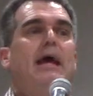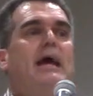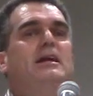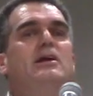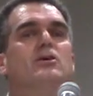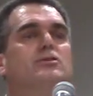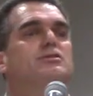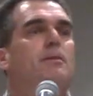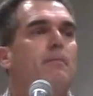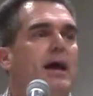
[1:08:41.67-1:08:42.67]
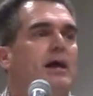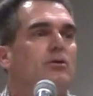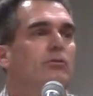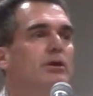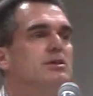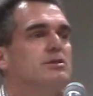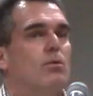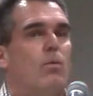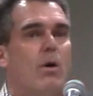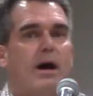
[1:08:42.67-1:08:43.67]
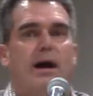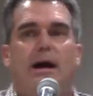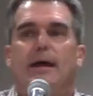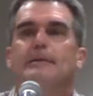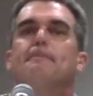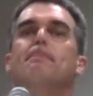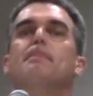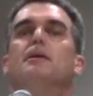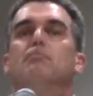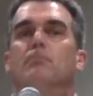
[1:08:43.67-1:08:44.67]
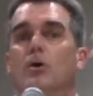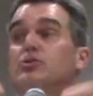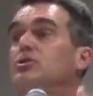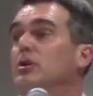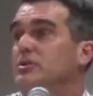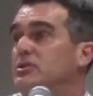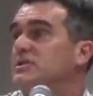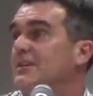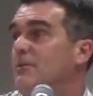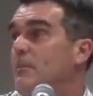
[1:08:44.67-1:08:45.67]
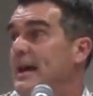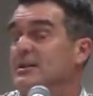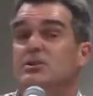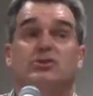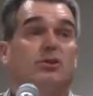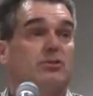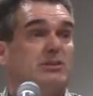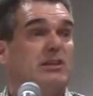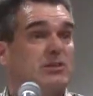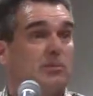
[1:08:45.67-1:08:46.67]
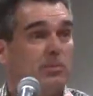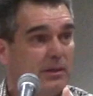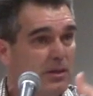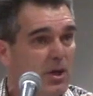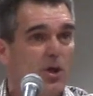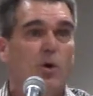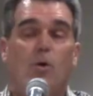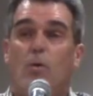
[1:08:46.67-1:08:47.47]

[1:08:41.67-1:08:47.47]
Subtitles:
And here's the main reason why most churches have abandoned church discipline.